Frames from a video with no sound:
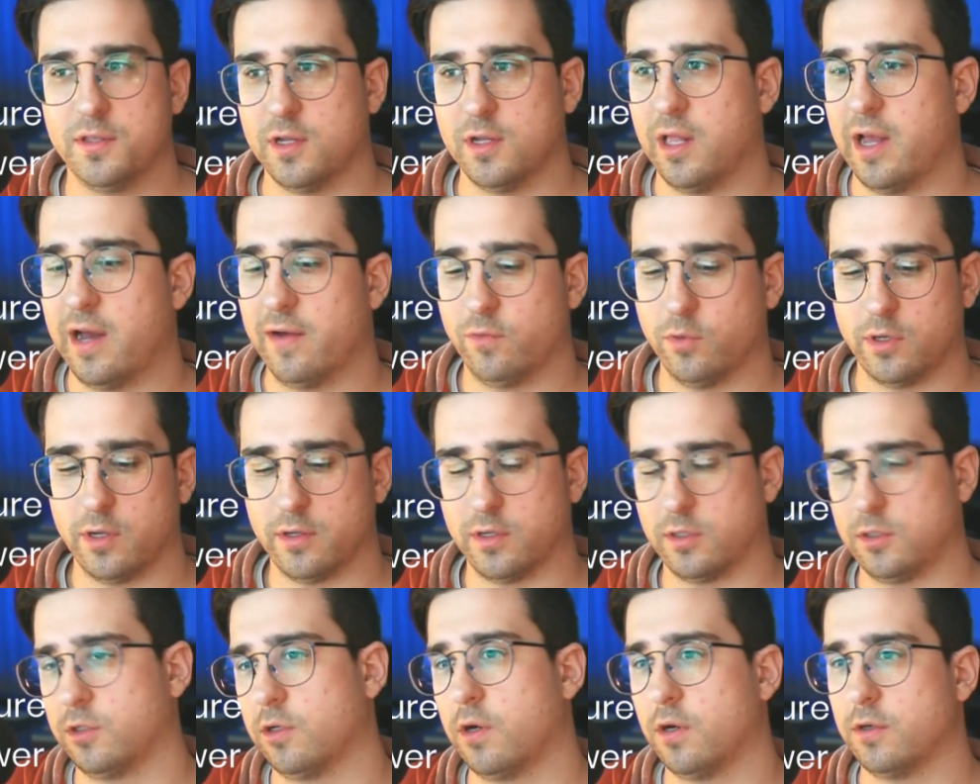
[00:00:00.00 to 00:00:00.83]
They'll have one on
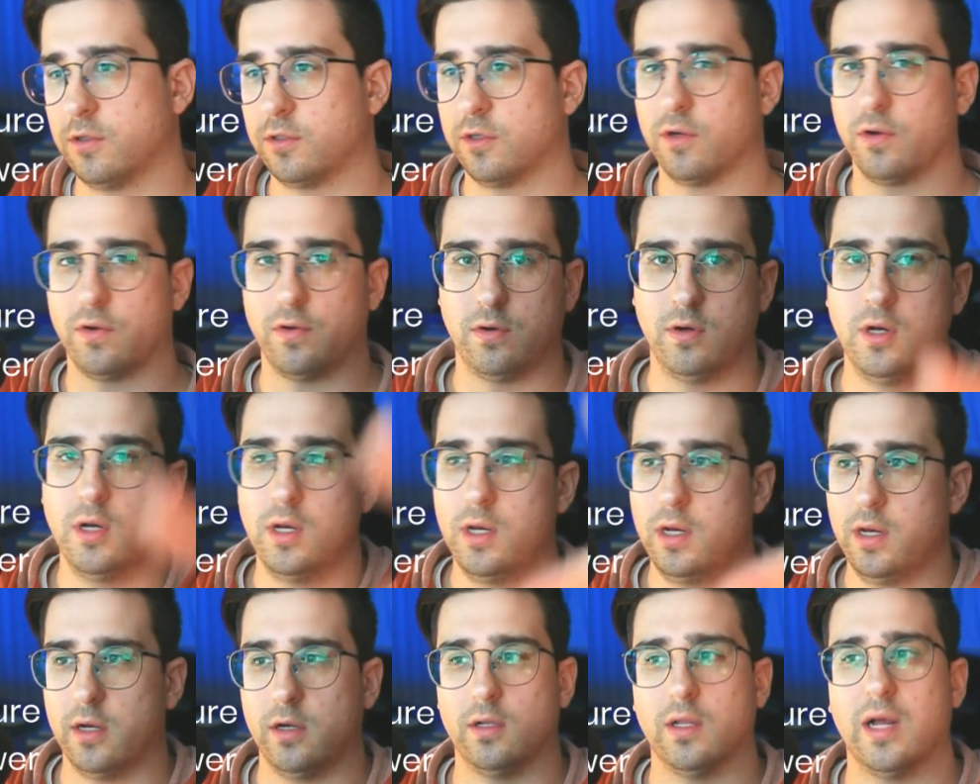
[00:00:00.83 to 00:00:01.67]
the charger,
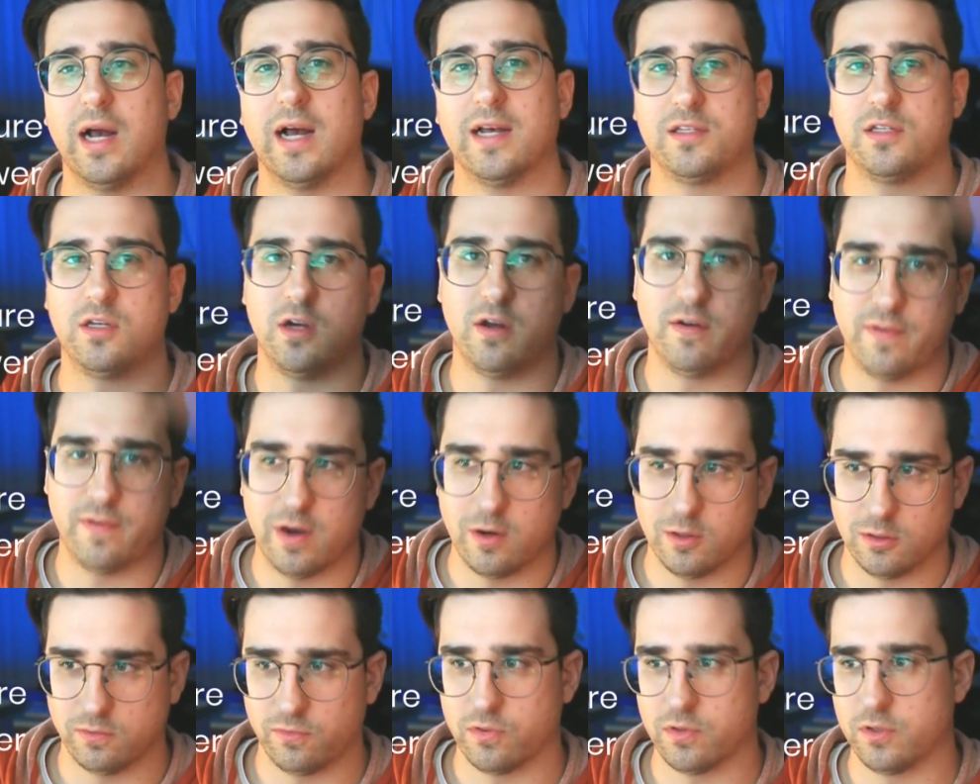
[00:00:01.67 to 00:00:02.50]
it'll last enough
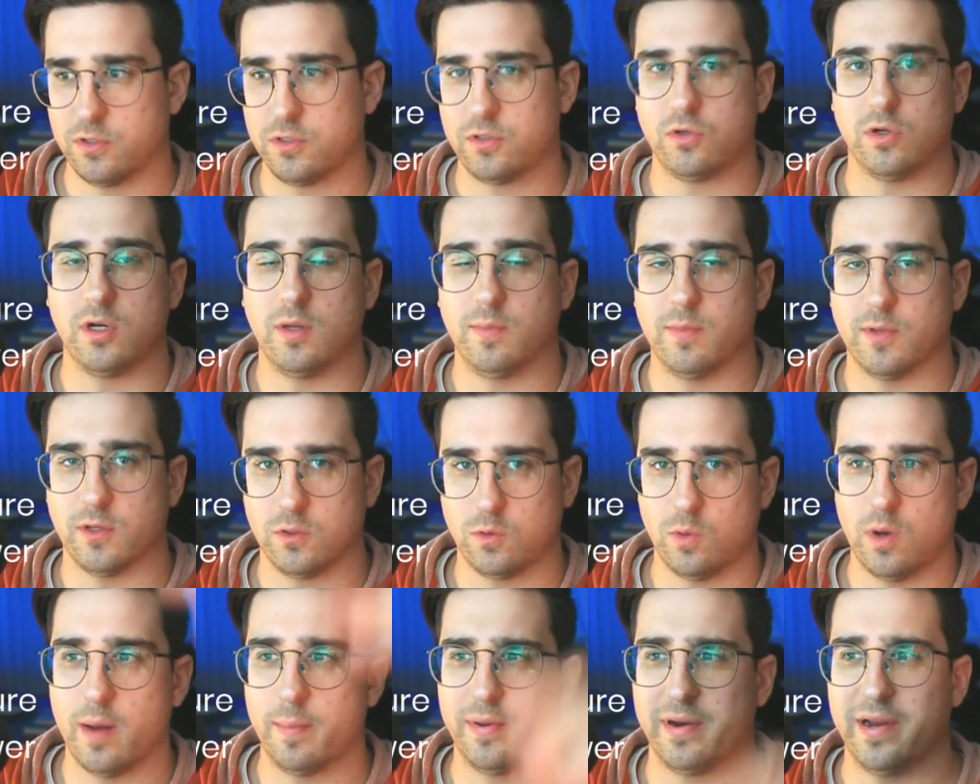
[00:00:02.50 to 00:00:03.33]
hours for the stream, they'll
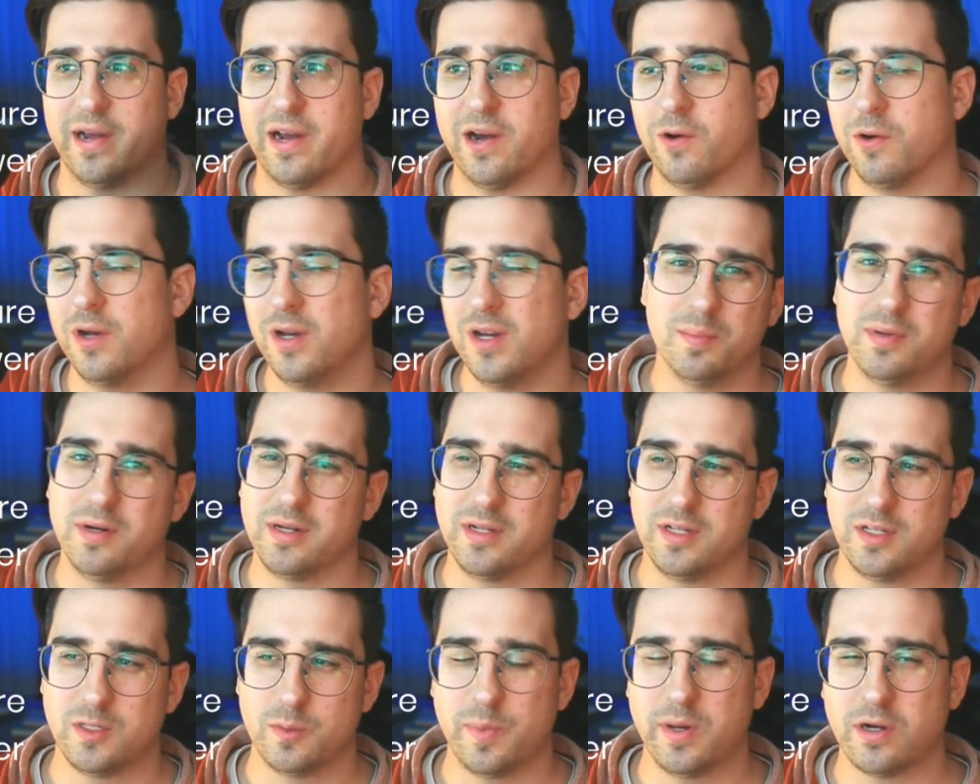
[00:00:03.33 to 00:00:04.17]
swap it out,
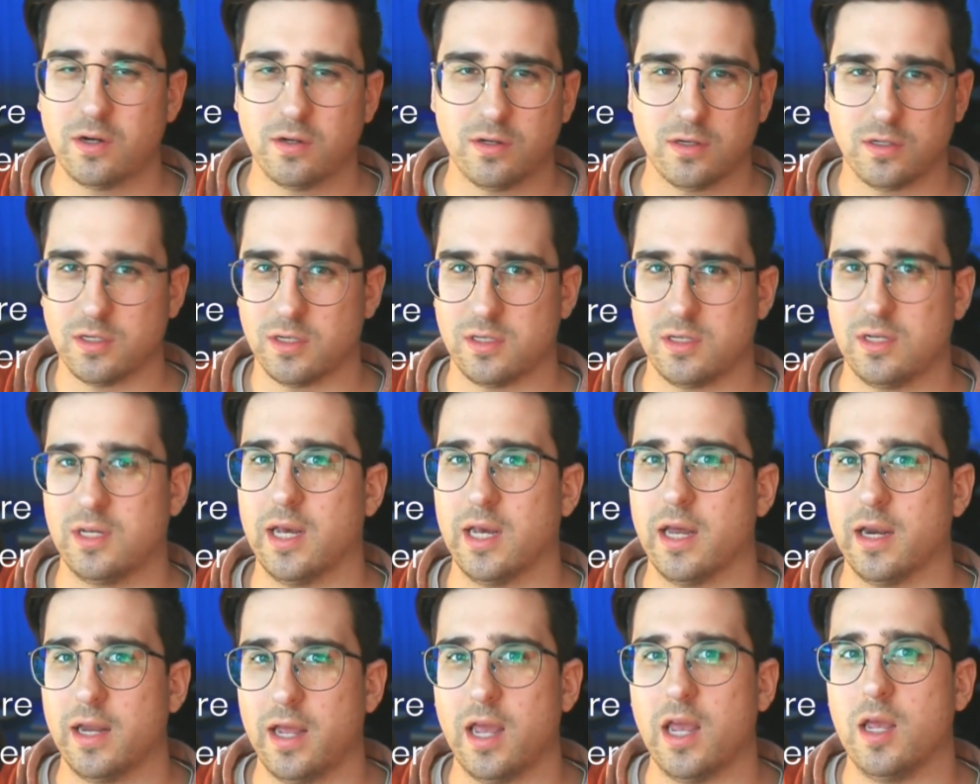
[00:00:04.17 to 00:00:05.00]
but it's better to just
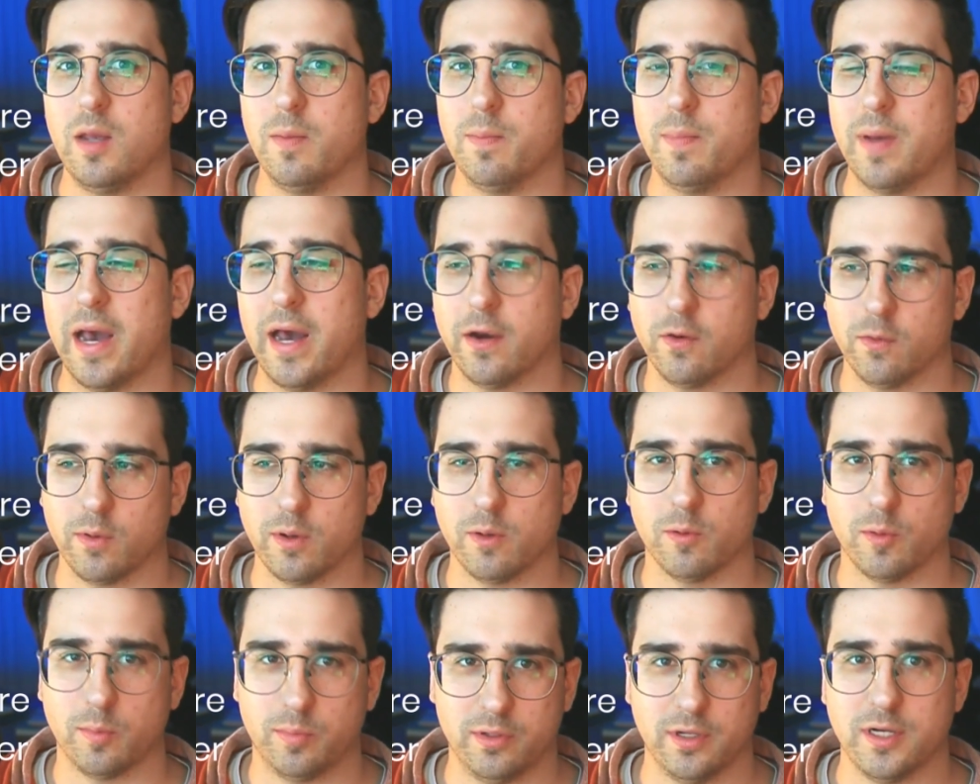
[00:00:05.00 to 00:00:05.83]
get a battery
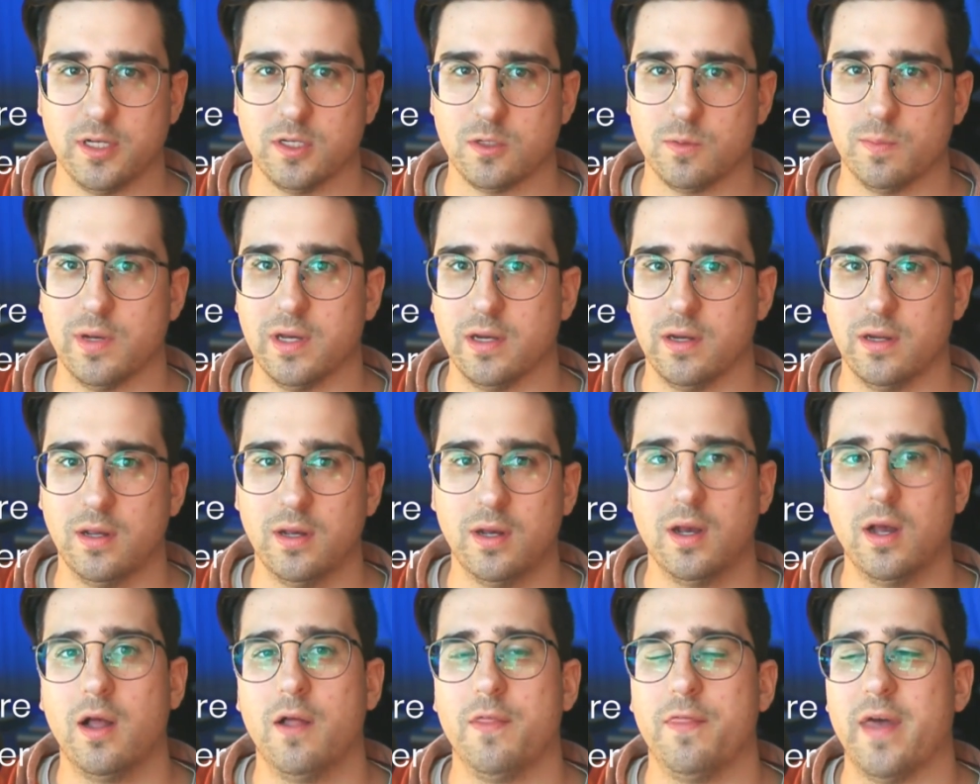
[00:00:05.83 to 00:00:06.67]
replacement
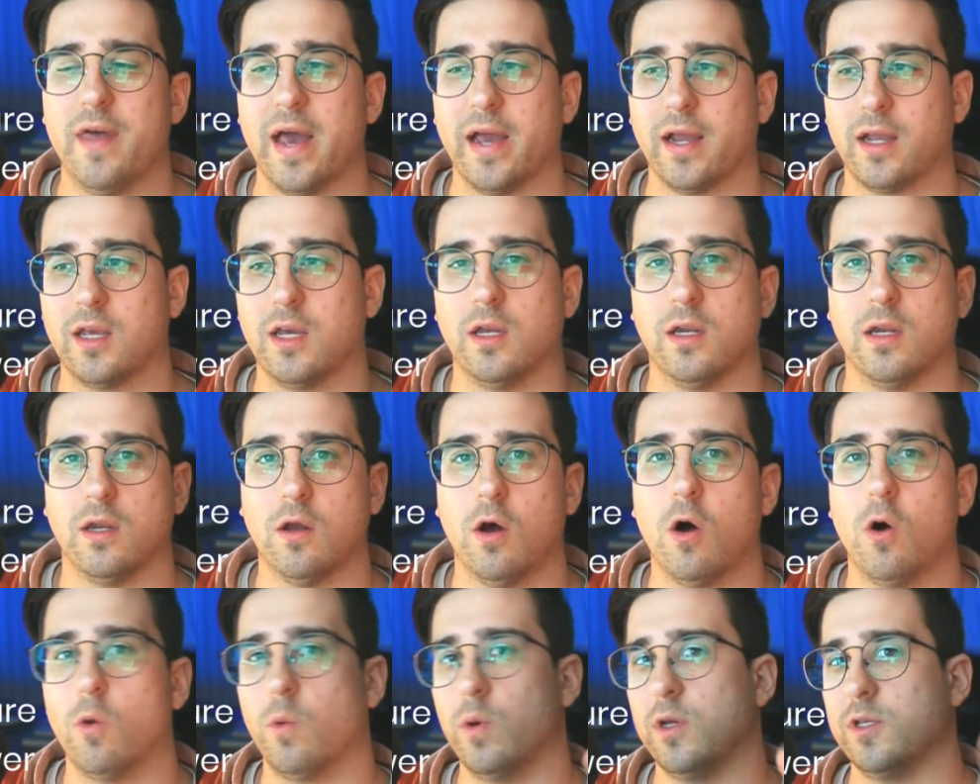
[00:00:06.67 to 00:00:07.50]
that can
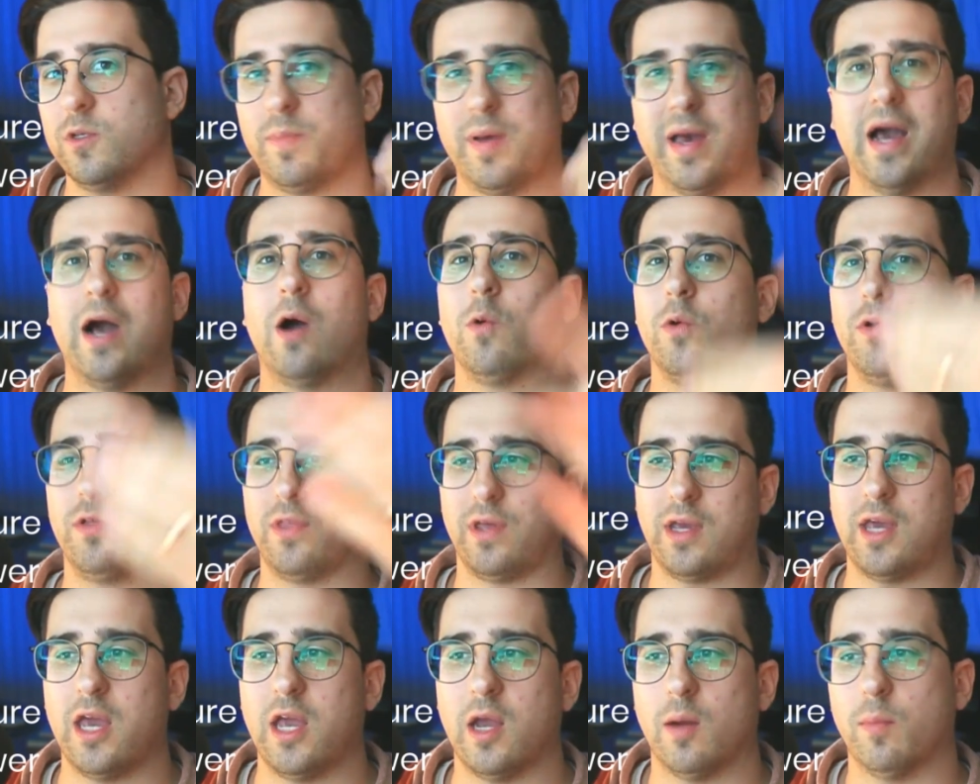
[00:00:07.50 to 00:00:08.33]
always power the
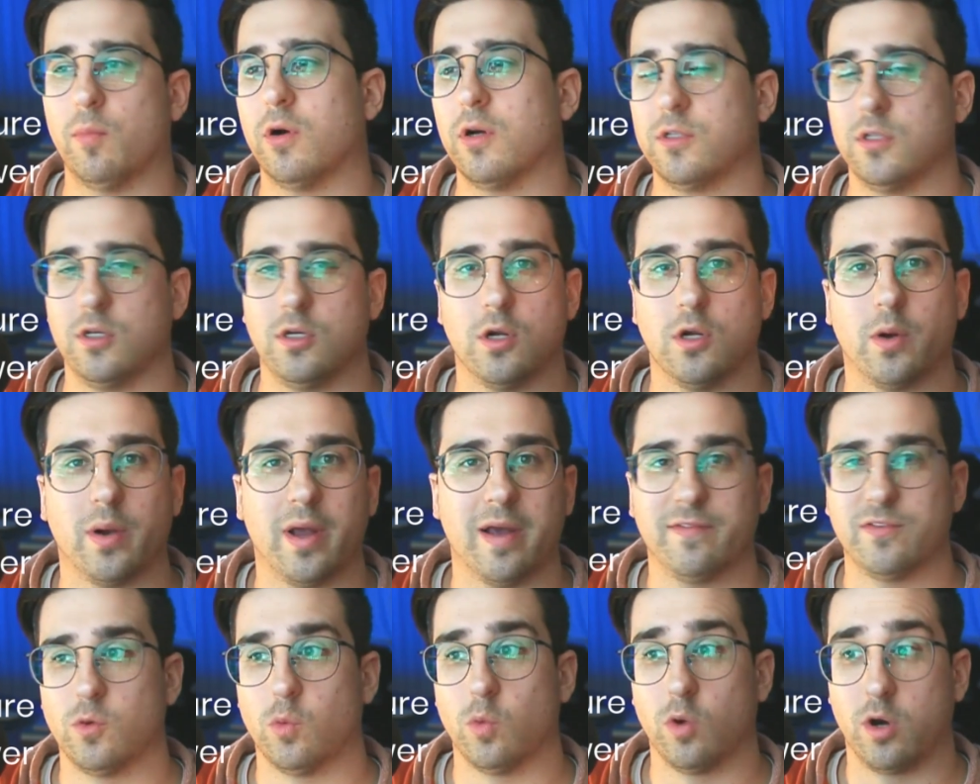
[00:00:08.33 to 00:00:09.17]
camera so you don't
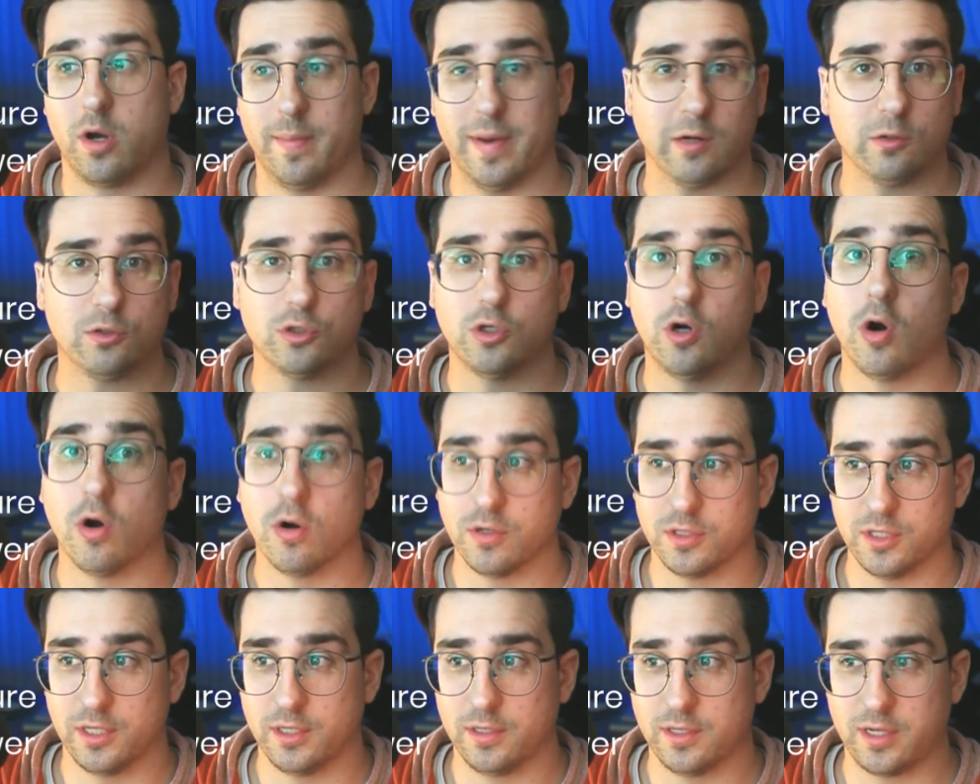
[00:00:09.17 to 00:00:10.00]
have to worry about
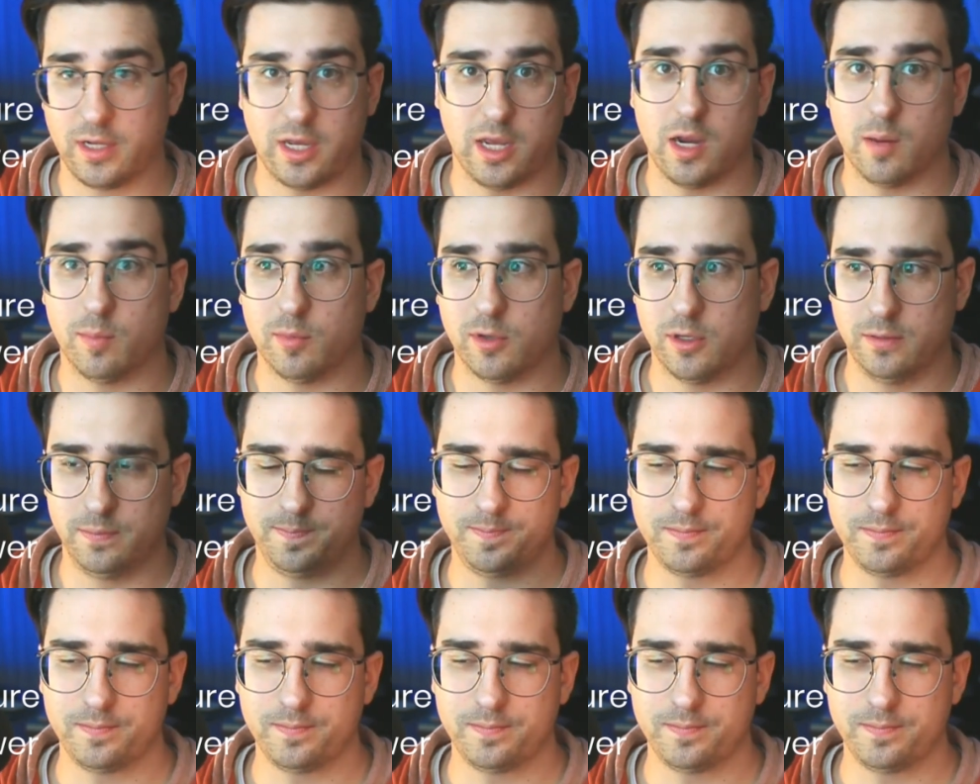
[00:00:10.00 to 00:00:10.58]
charging the camera.